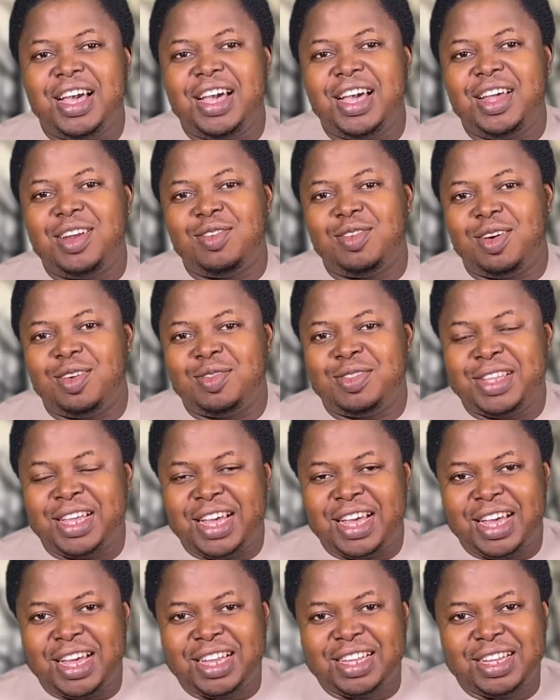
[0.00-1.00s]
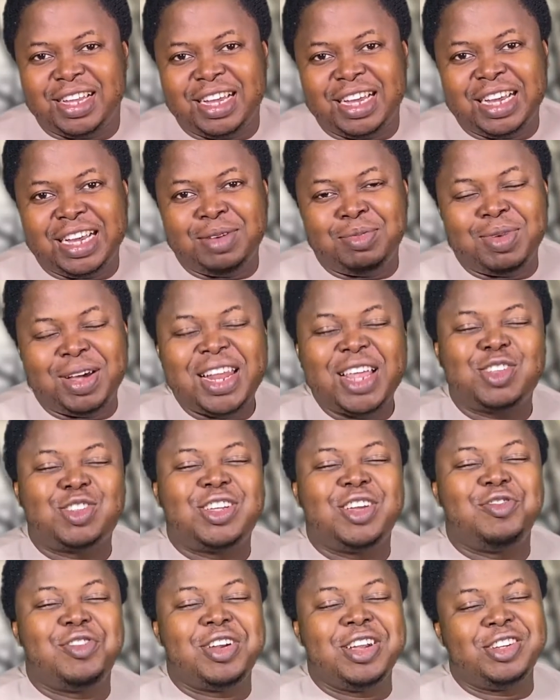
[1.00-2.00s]
Hello out there. I'd like to
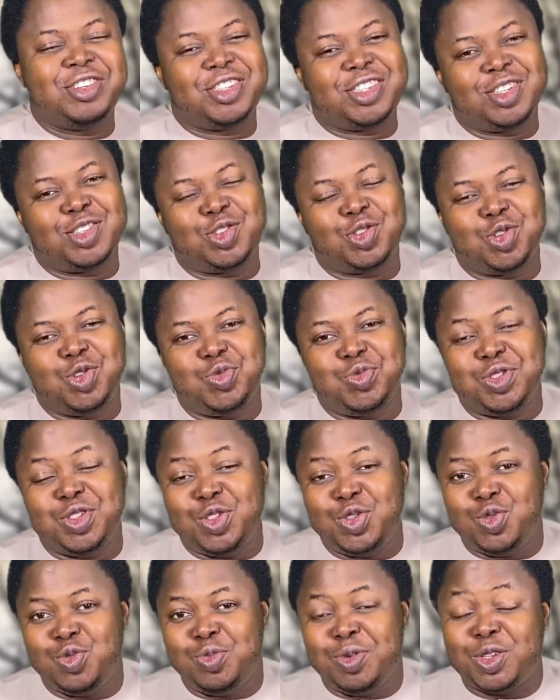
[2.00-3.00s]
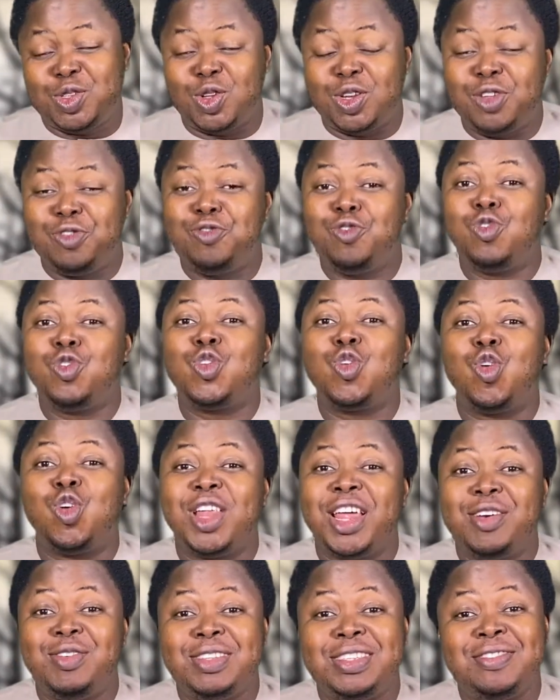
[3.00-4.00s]
share a very interesting story with you based on the phone
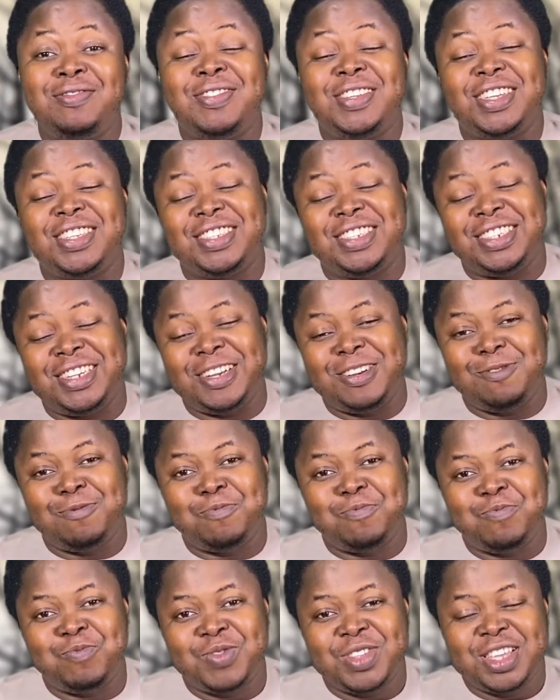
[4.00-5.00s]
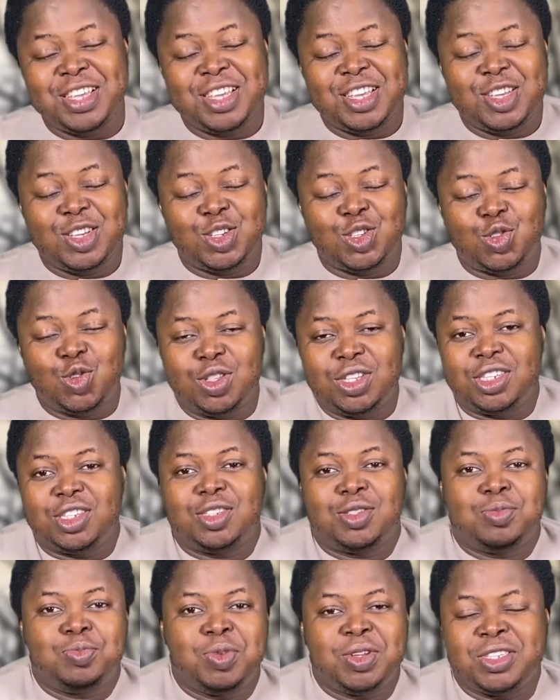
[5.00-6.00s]
call I received yesterday. So
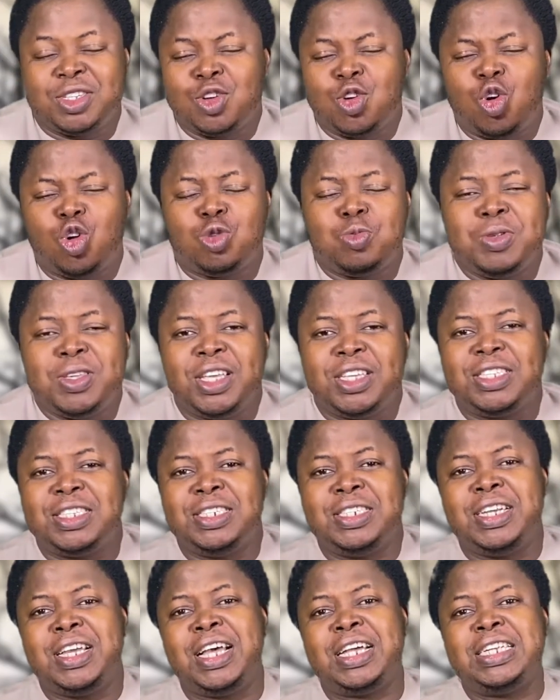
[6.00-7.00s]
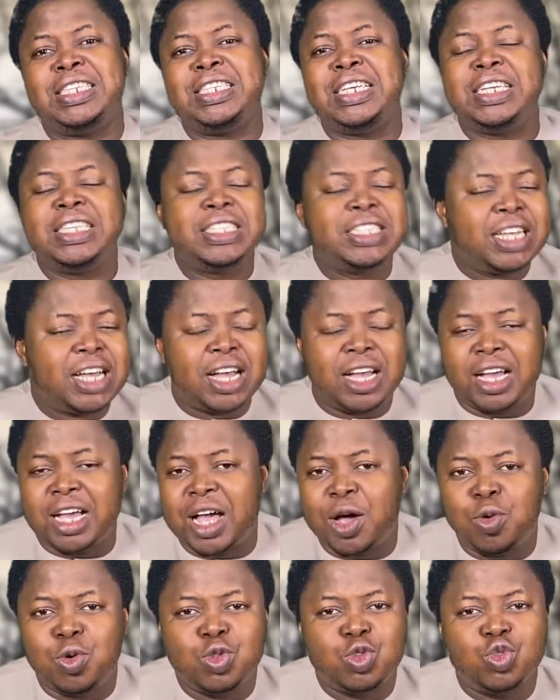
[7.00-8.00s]
this person called me yesterday and said, "Sir,
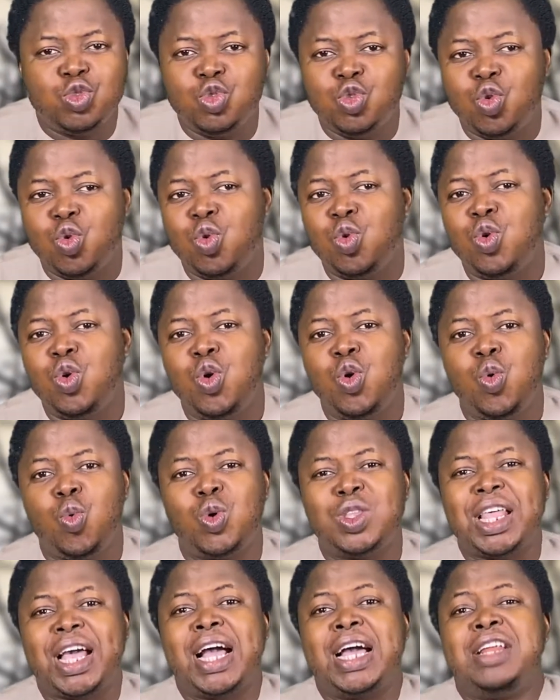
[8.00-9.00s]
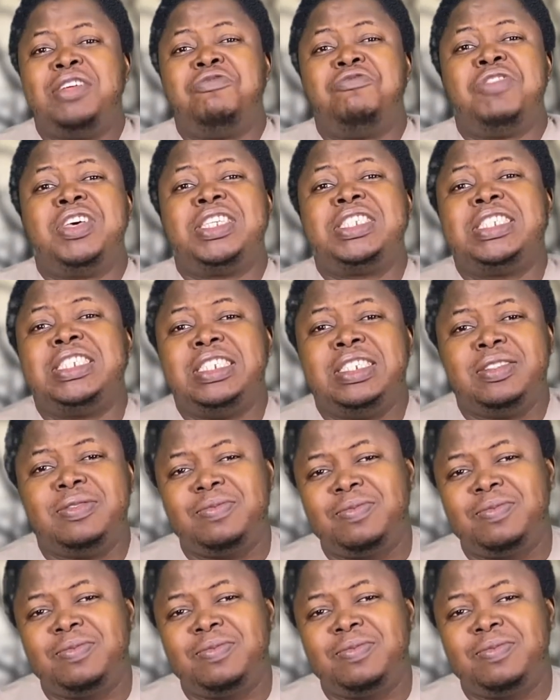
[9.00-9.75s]
I want to know what I can invest in."